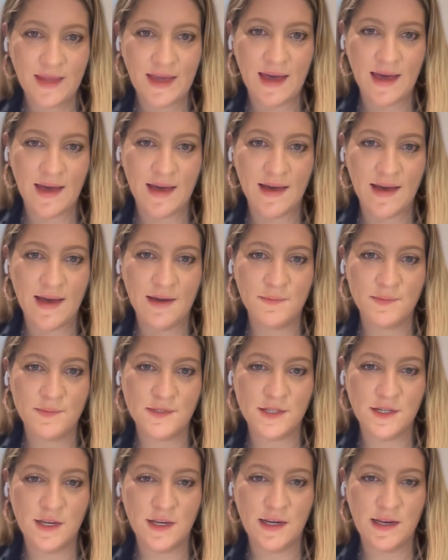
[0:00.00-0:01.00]
Yeah,
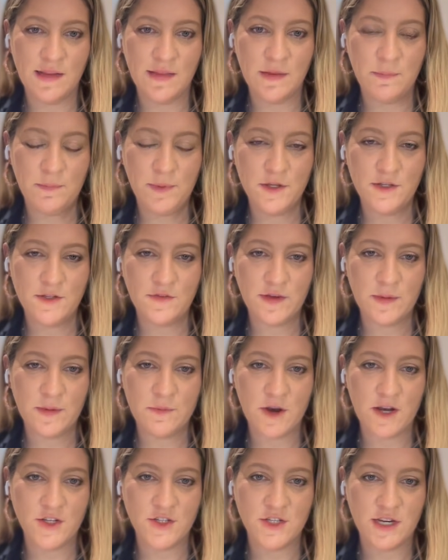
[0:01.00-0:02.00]
absolutely. The
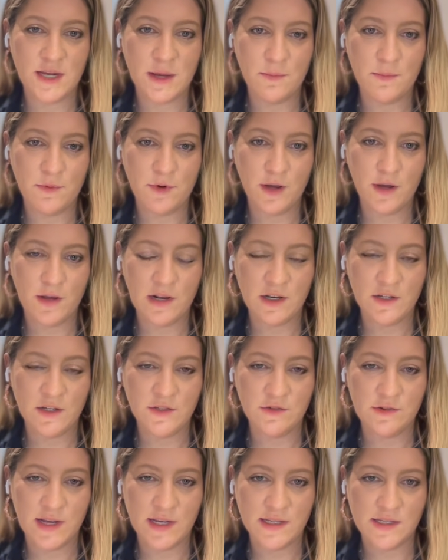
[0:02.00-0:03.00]
beautifully bred Shin Emperor,
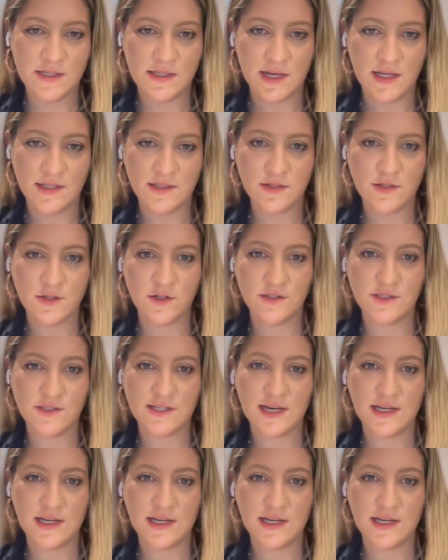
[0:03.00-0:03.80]
close related to the likes of Sot